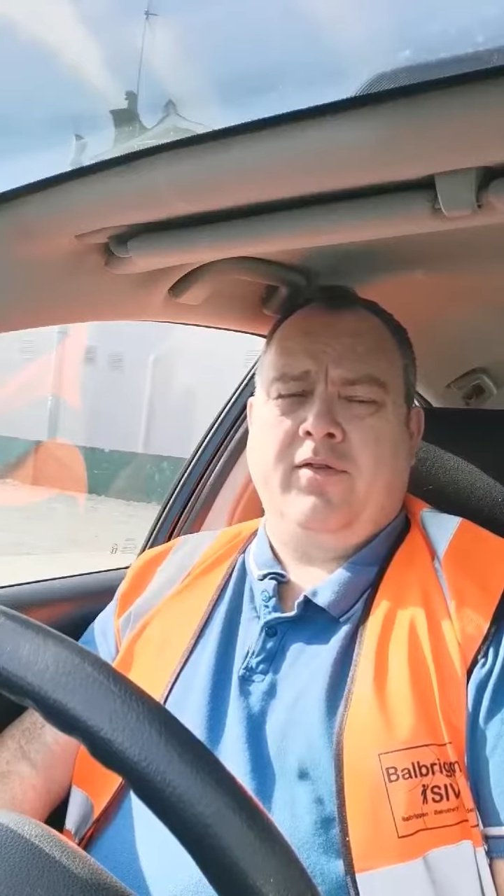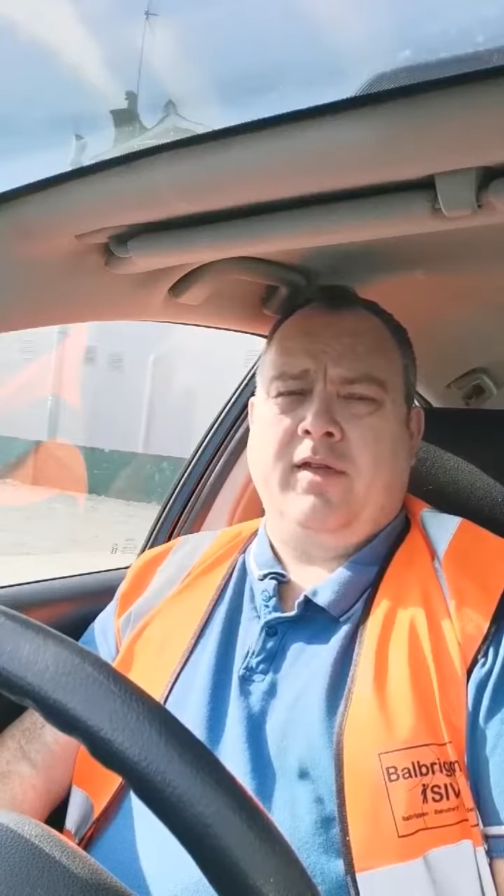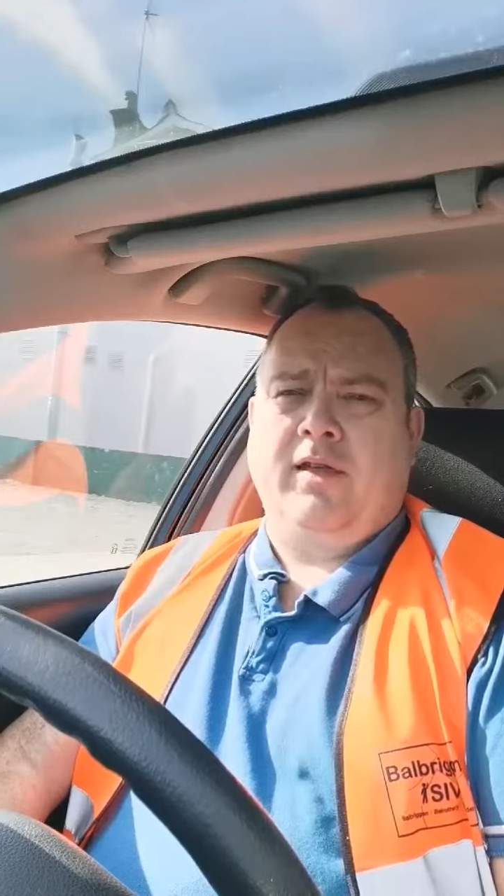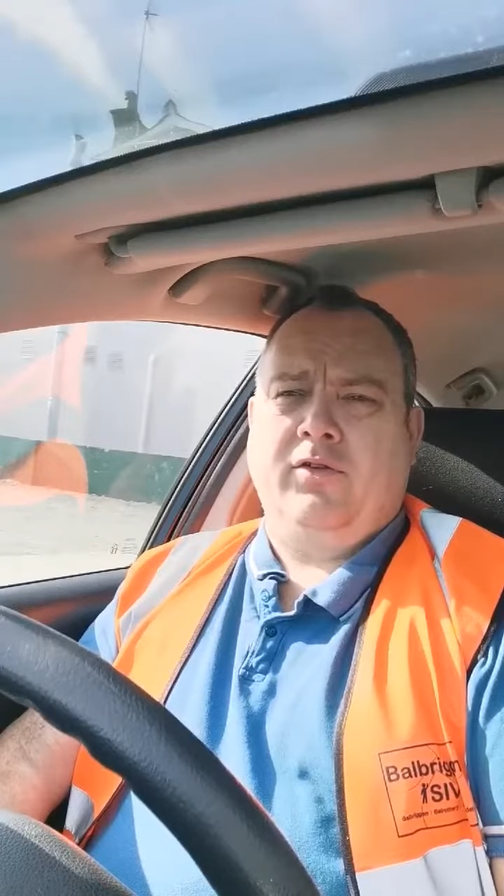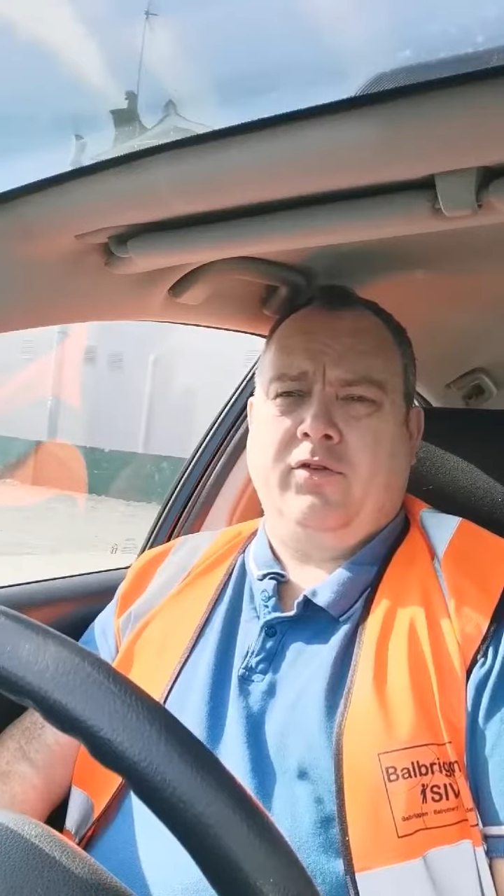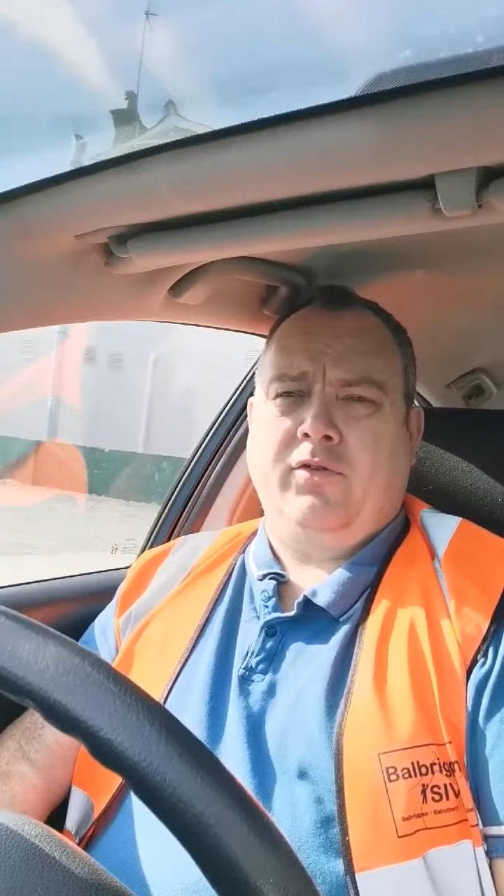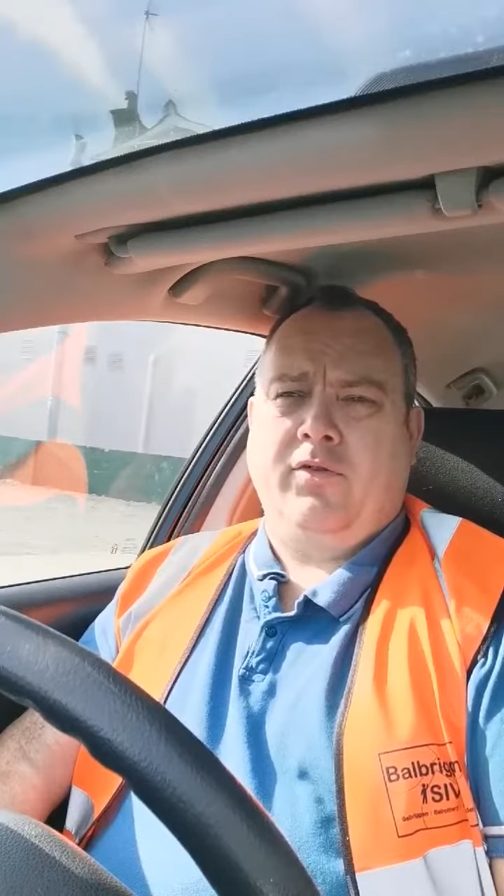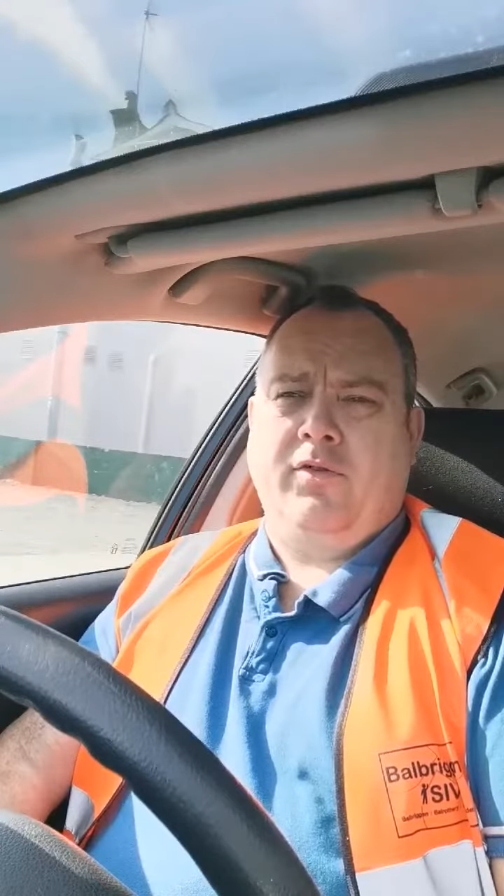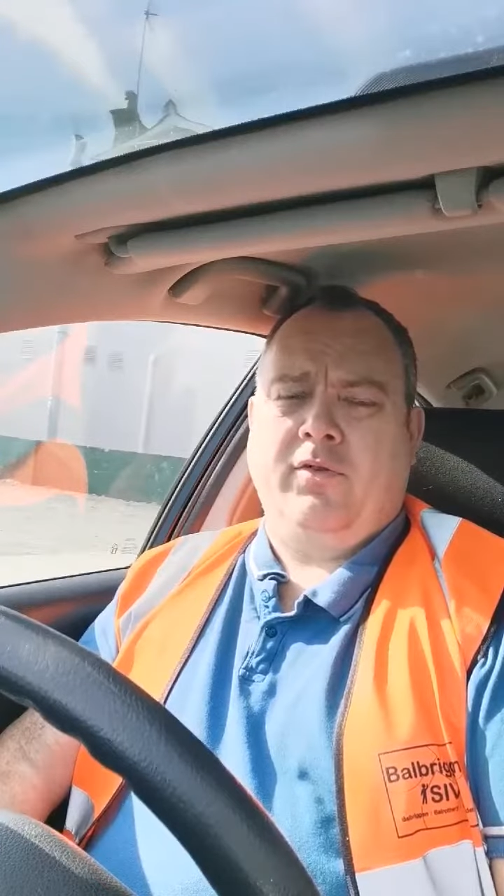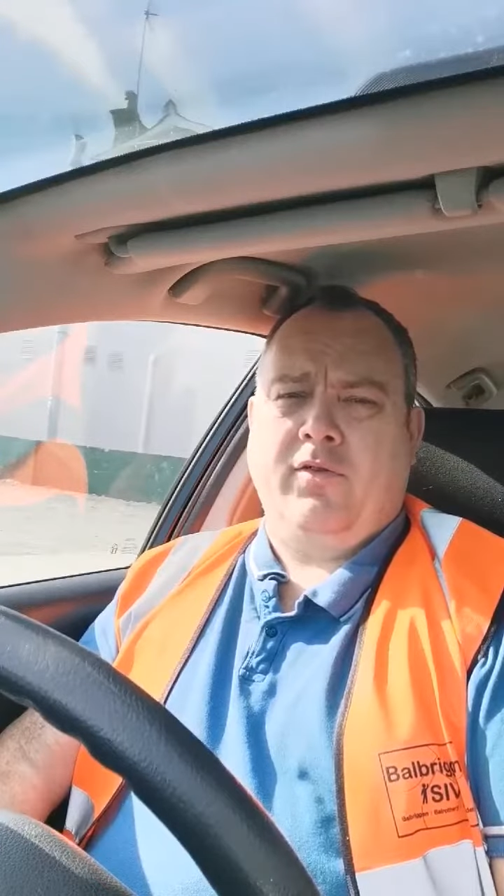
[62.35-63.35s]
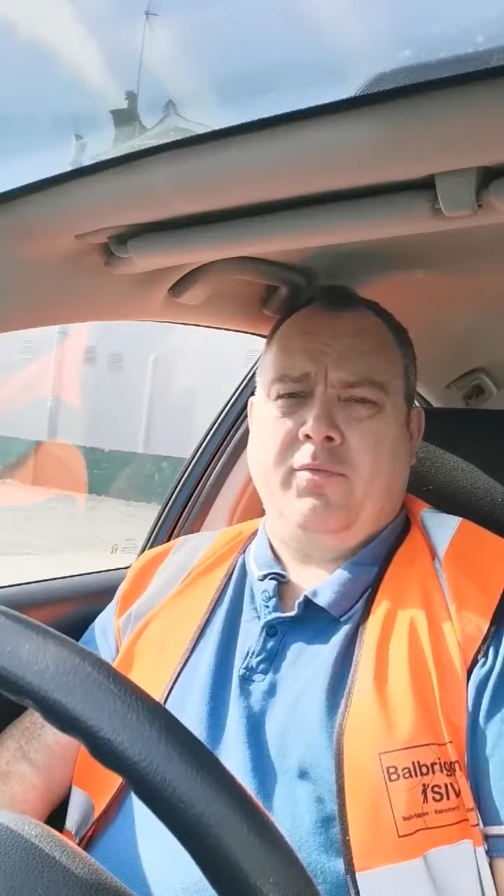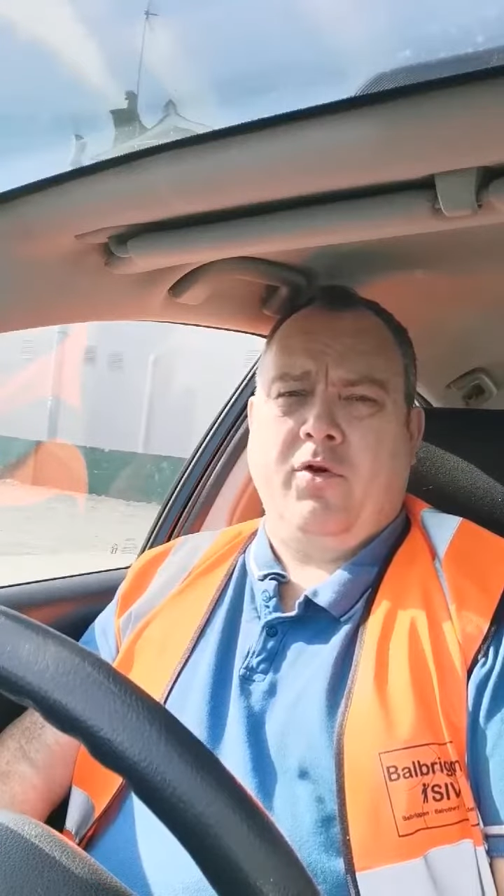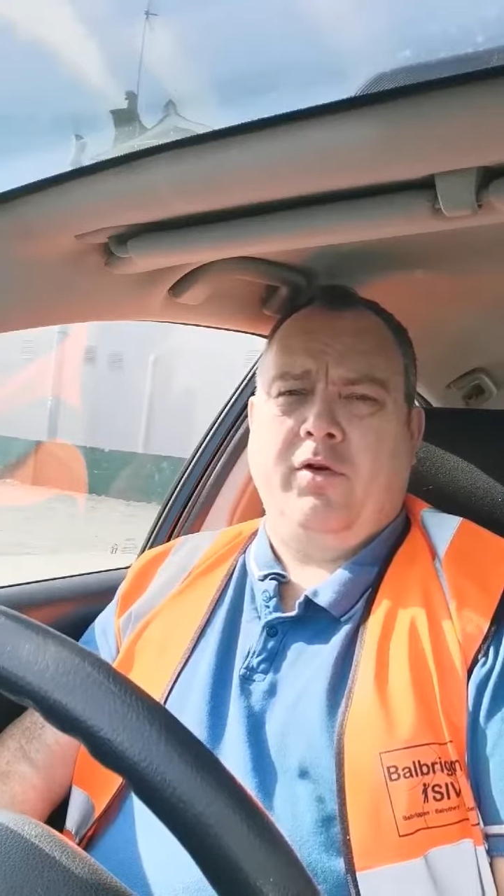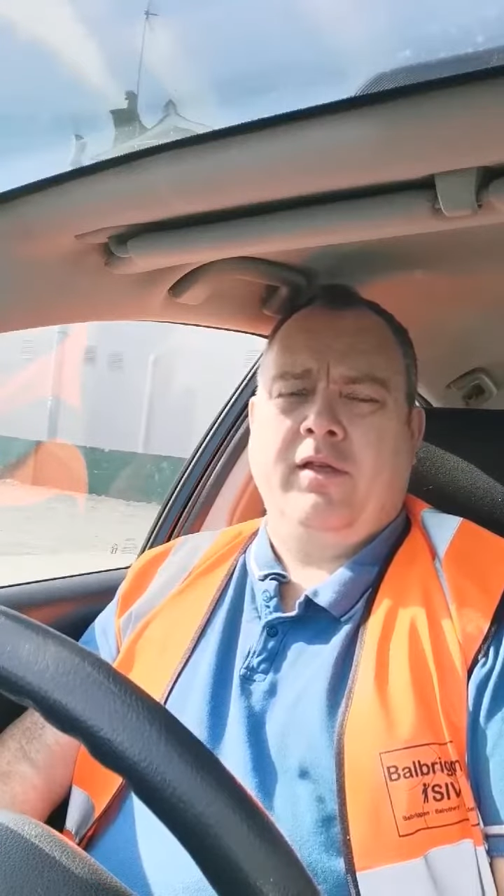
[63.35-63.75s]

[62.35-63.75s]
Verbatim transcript: pieces getting done this